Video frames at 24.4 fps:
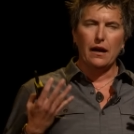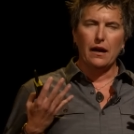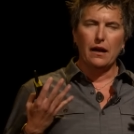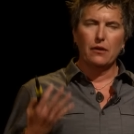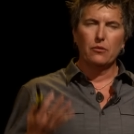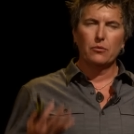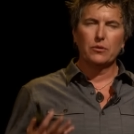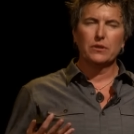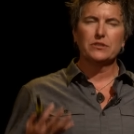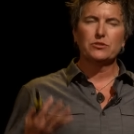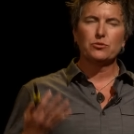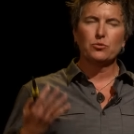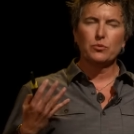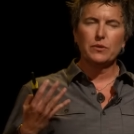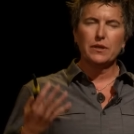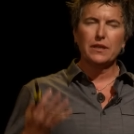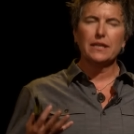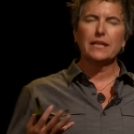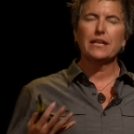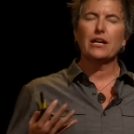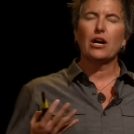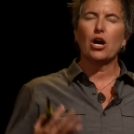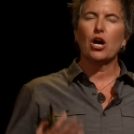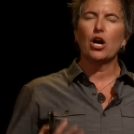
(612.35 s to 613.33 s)
it was
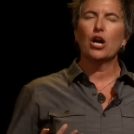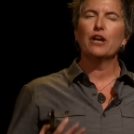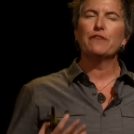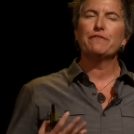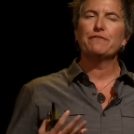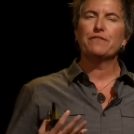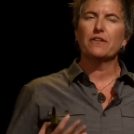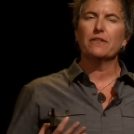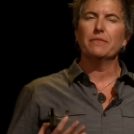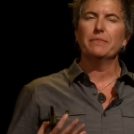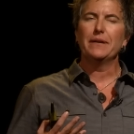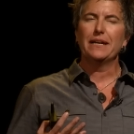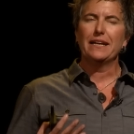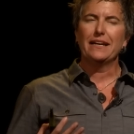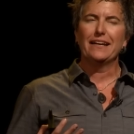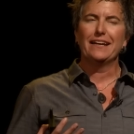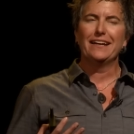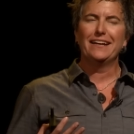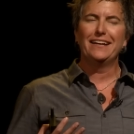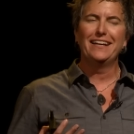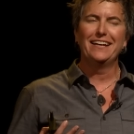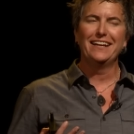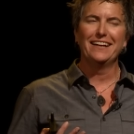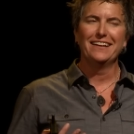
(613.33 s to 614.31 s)
really hard for
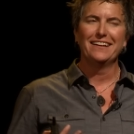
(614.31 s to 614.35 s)
me